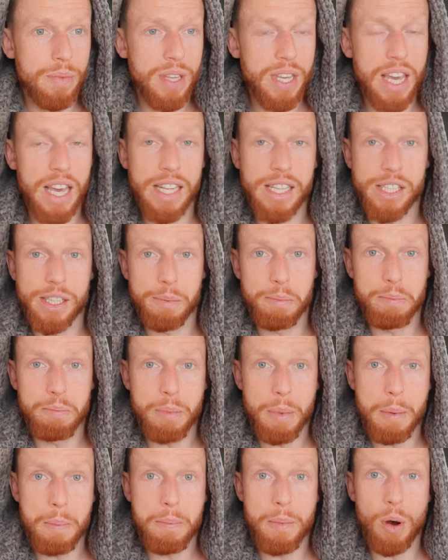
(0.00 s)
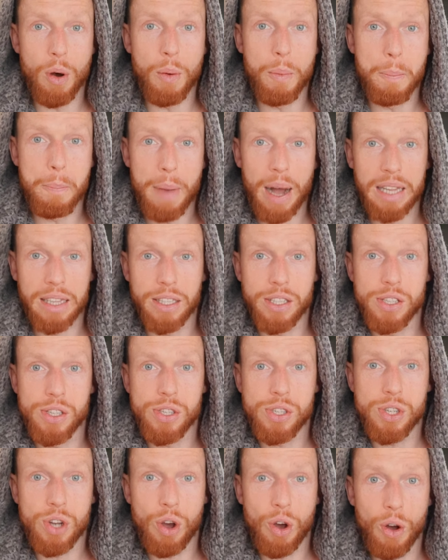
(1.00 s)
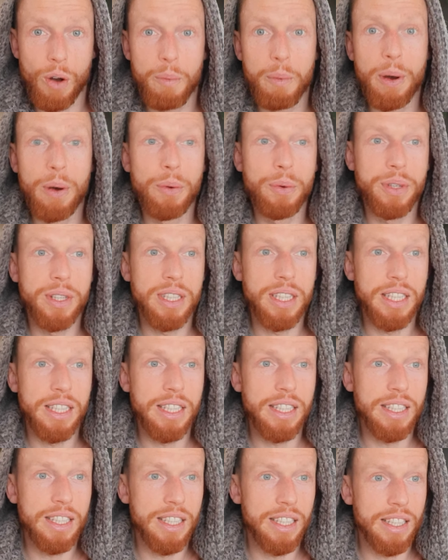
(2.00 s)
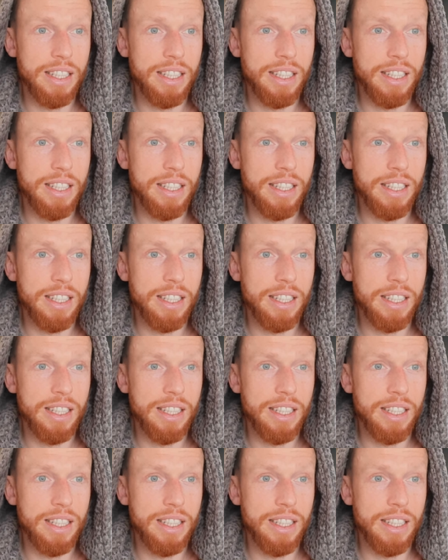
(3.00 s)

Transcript: kids are unbalanced hormonally,